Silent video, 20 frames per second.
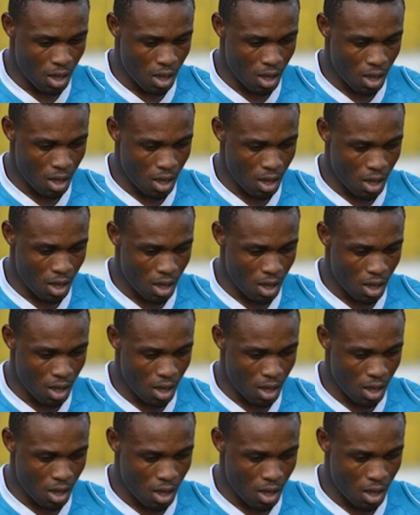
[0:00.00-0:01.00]

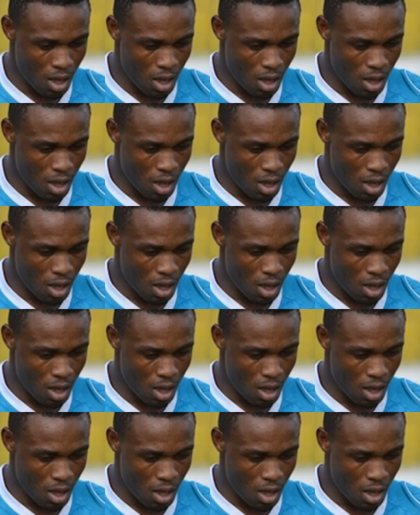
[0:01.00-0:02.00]

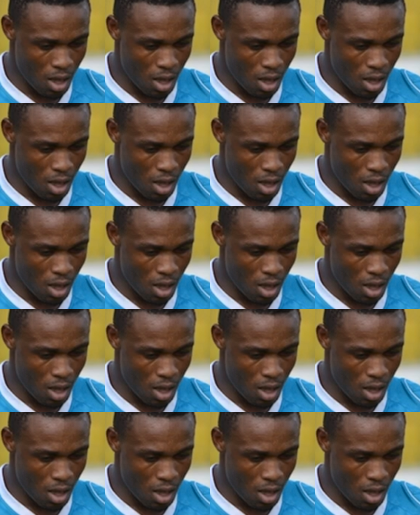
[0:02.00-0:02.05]
Nothing is said.